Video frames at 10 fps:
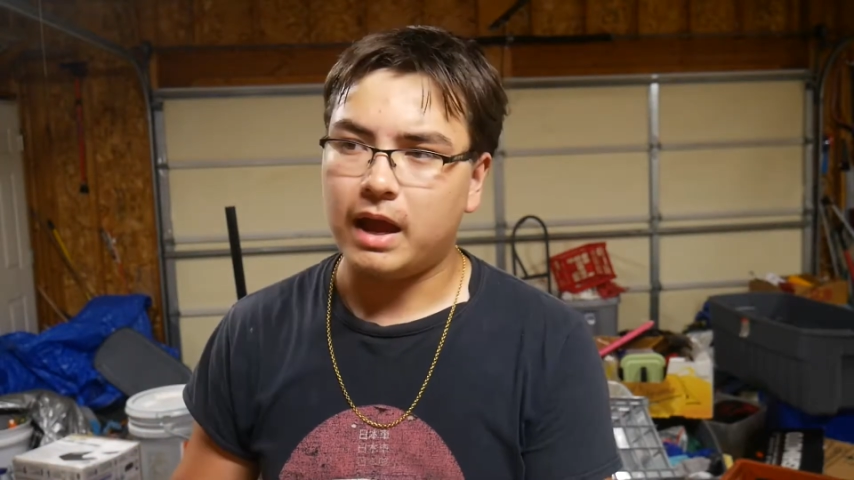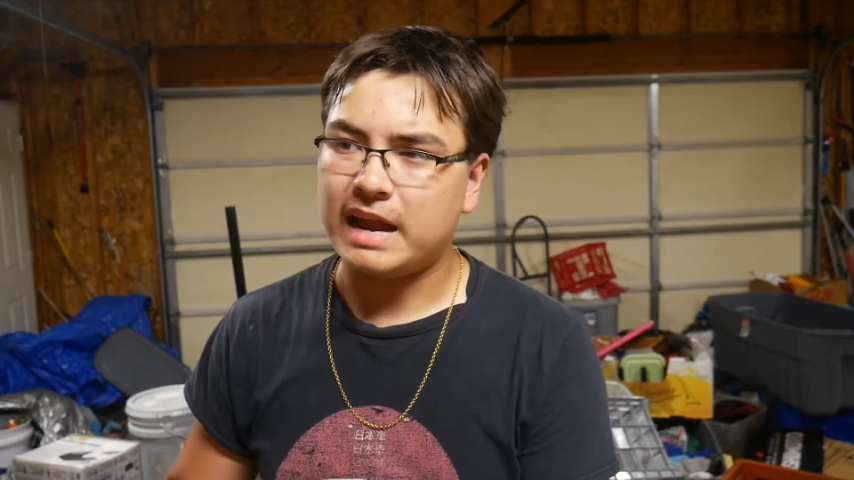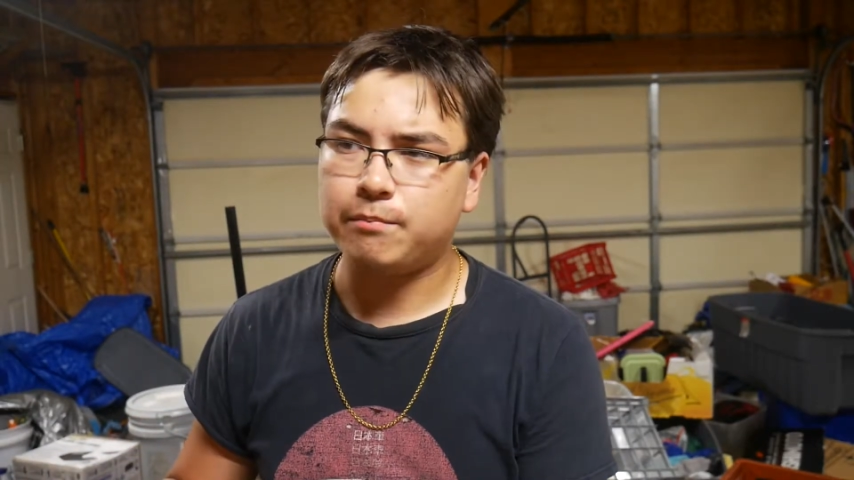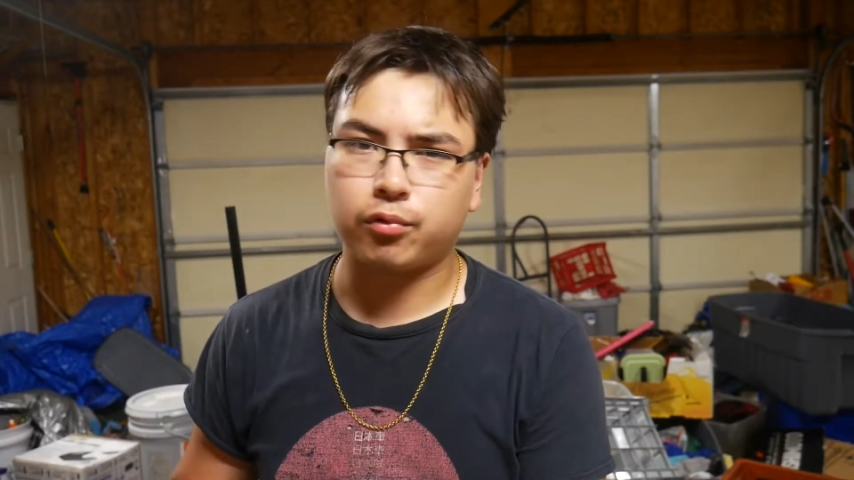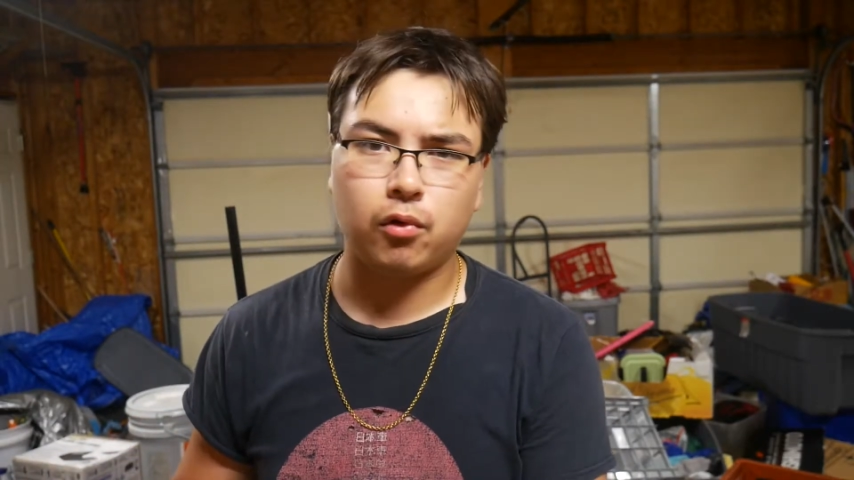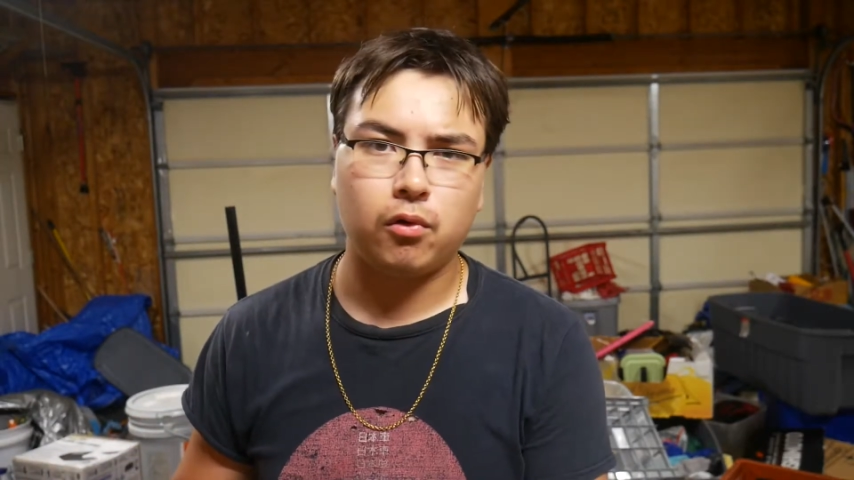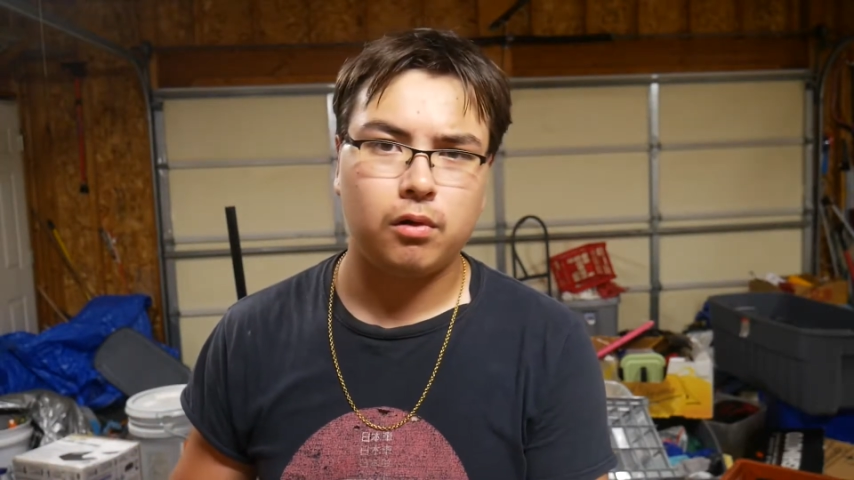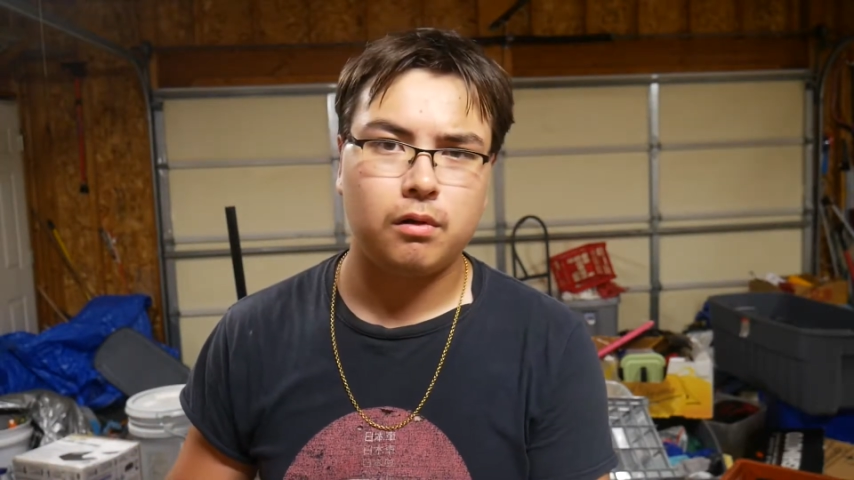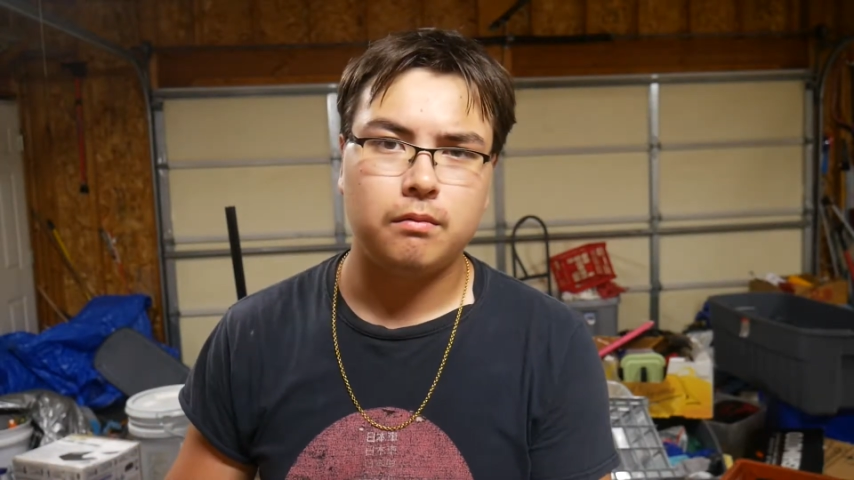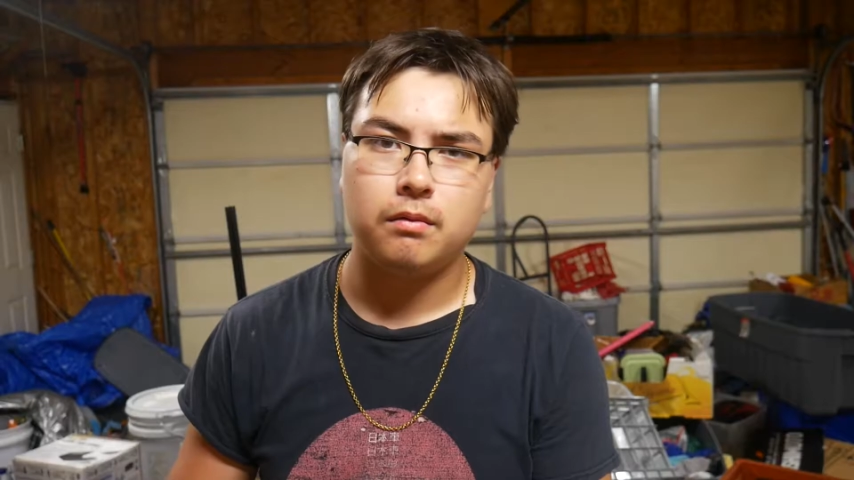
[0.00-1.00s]

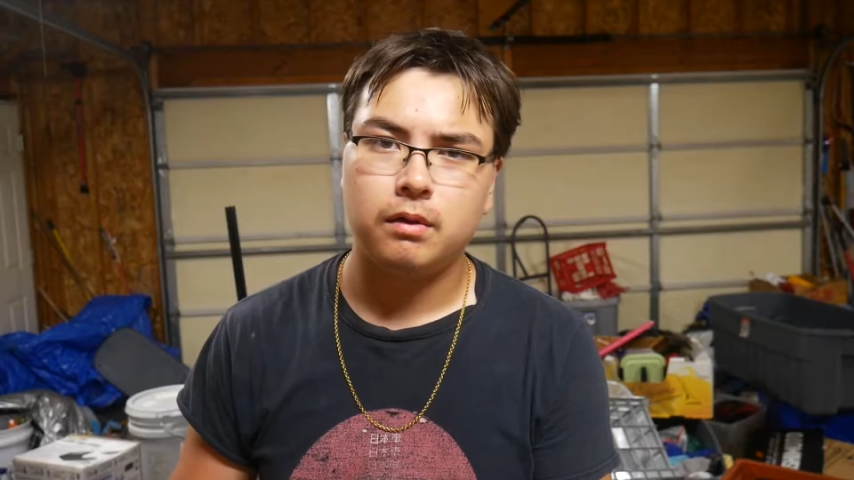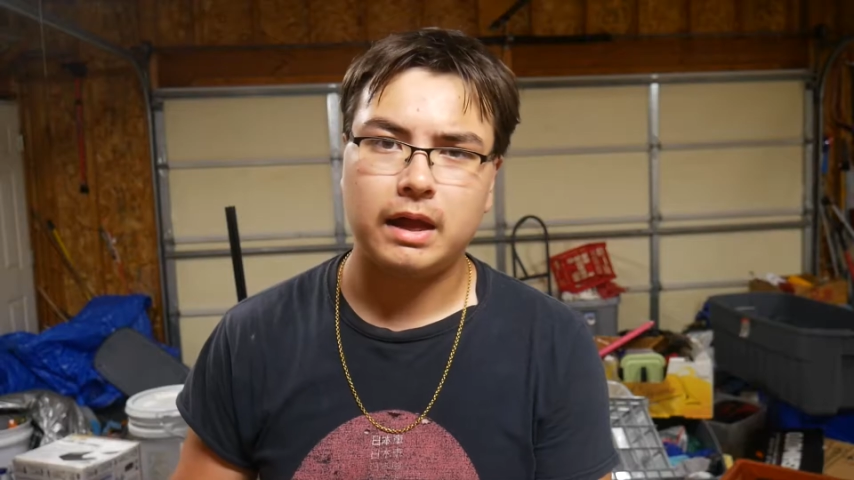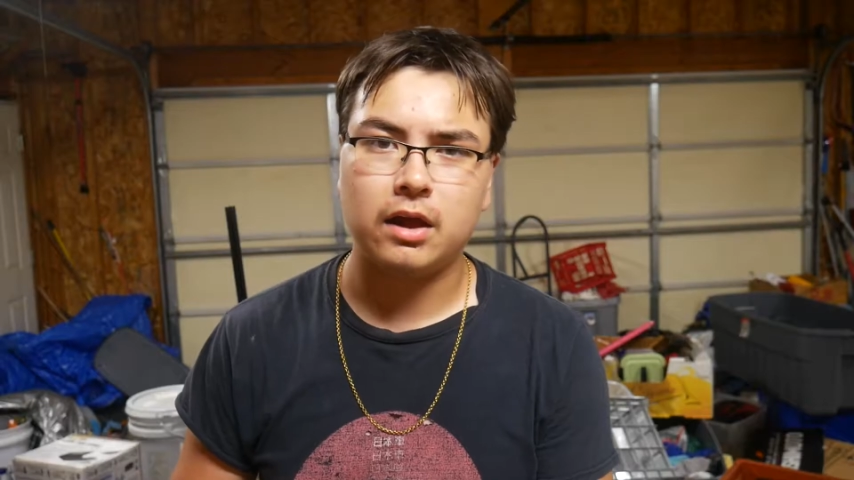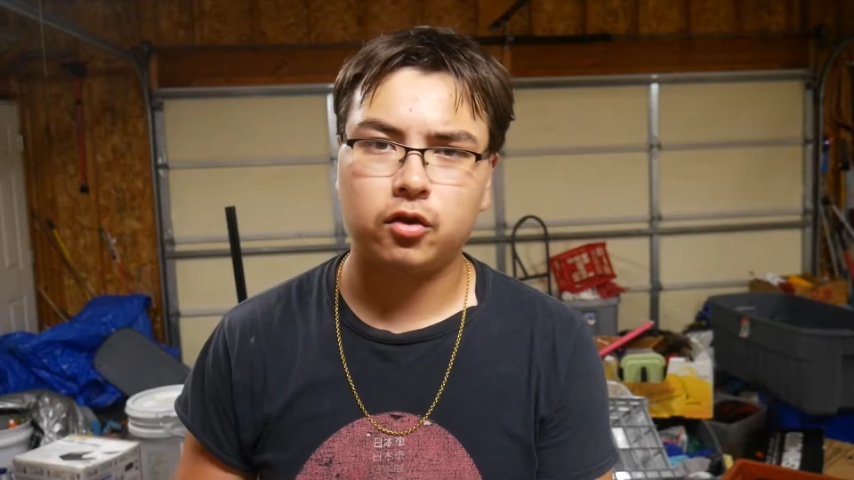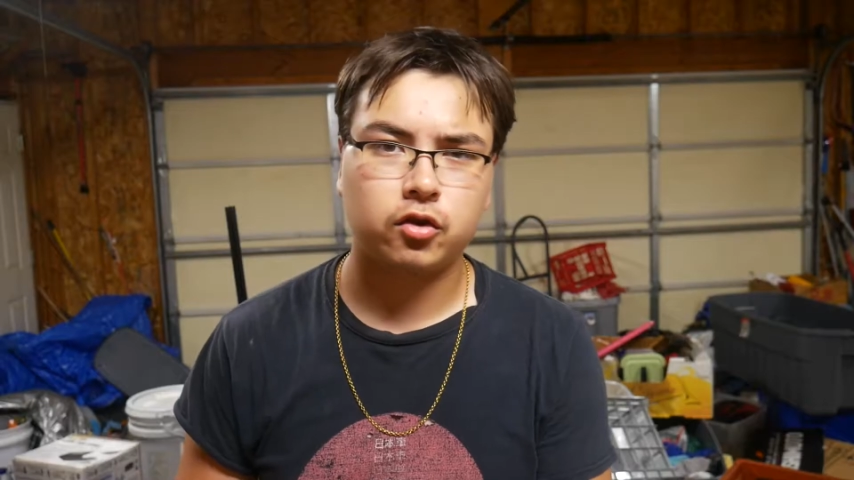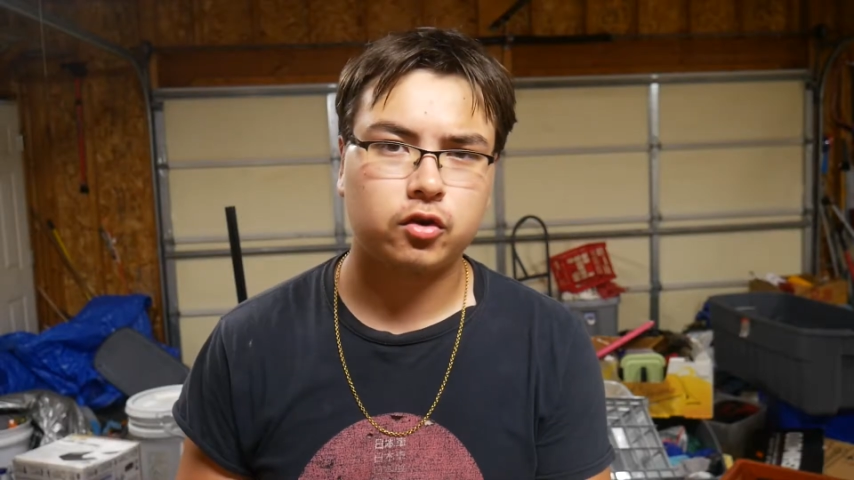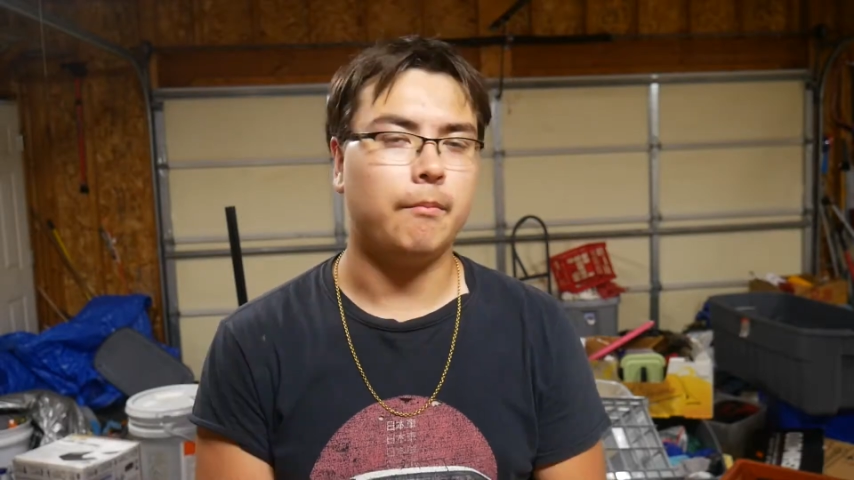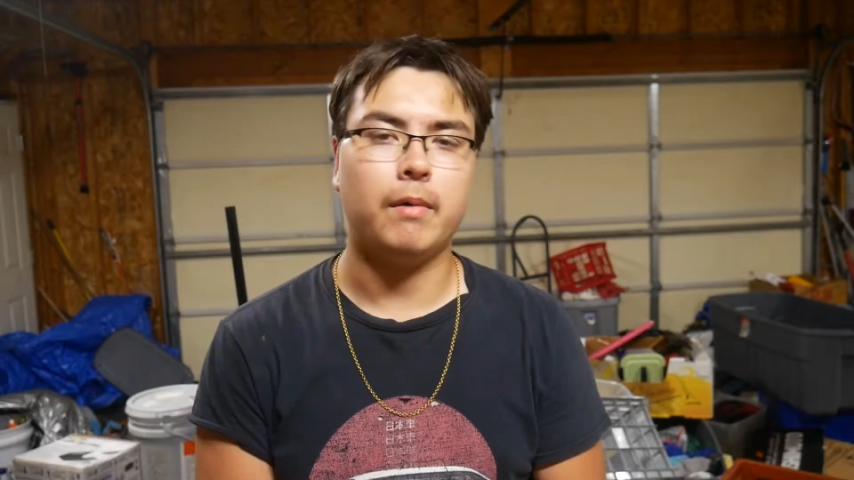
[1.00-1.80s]
April-ish,